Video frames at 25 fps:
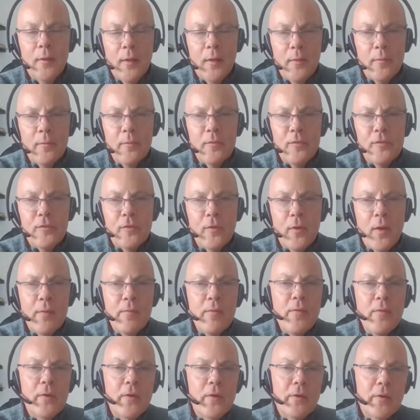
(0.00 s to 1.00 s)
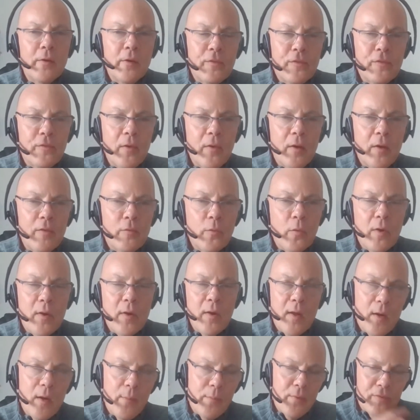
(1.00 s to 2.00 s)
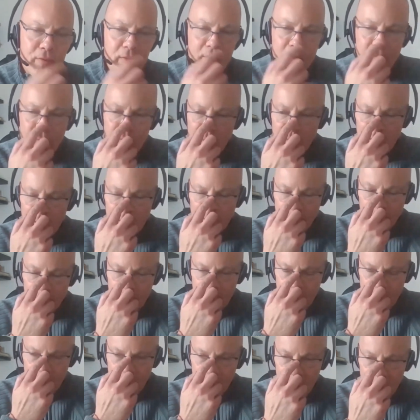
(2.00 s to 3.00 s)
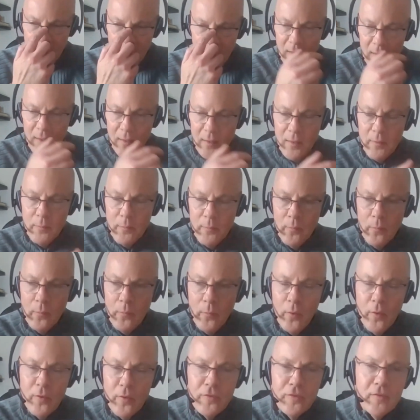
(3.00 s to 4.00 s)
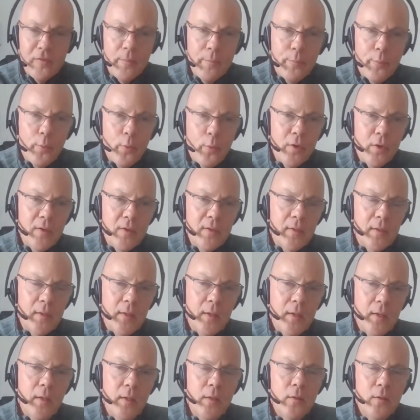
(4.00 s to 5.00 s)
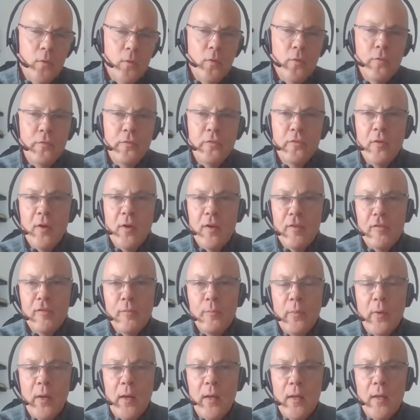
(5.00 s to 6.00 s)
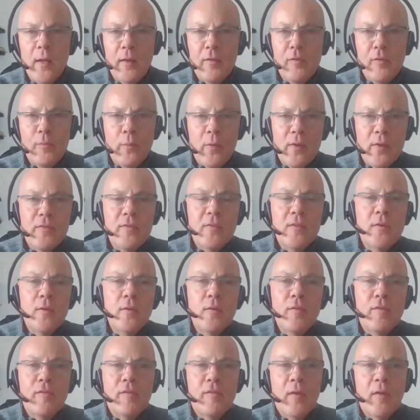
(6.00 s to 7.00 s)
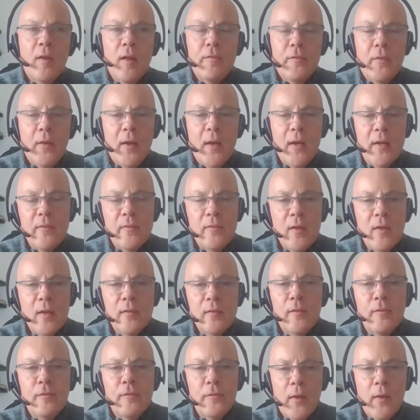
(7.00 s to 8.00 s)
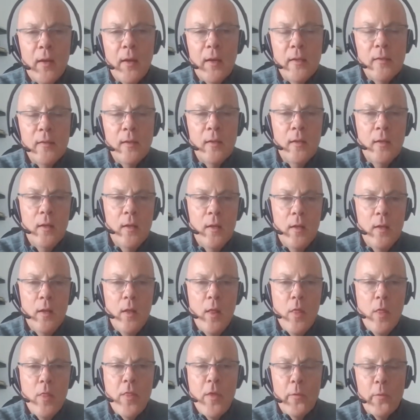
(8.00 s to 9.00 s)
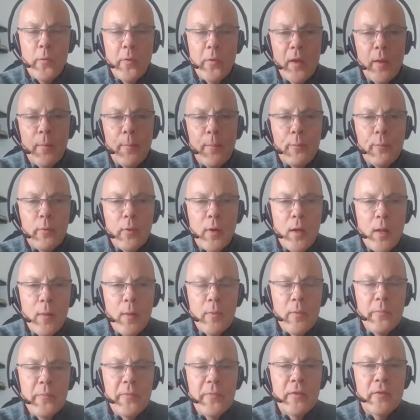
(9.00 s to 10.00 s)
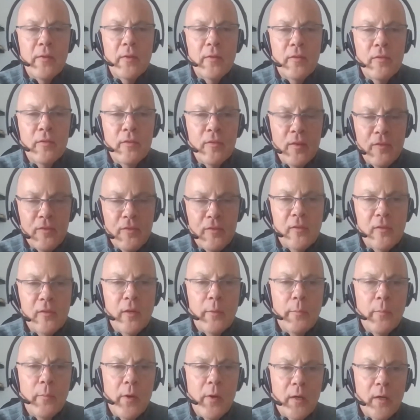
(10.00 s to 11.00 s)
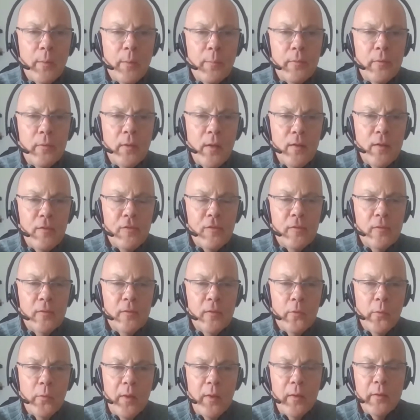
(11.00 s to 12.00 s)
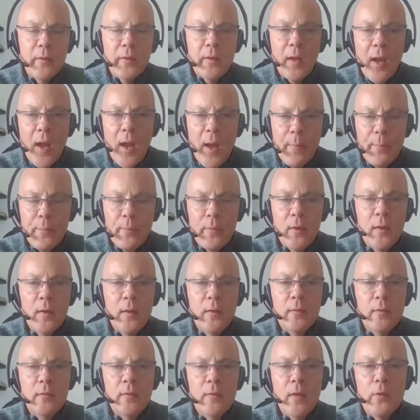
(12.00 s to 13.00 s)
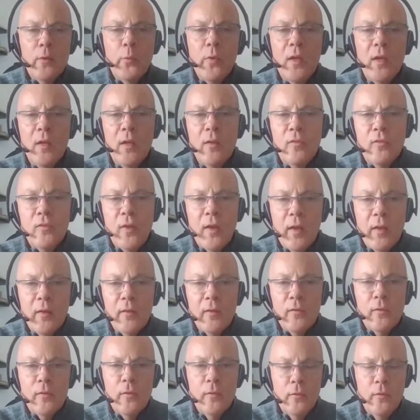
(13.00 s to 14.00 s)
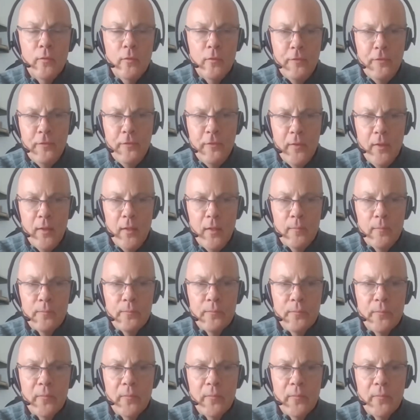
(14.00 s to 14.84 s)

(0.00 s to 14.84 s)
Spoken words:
Yeah. So everything you just said is 100% right. And most importantly, you've just, by expressing yourself, identified the real problem that exists in the marketplace, the real gap that we intend to fill.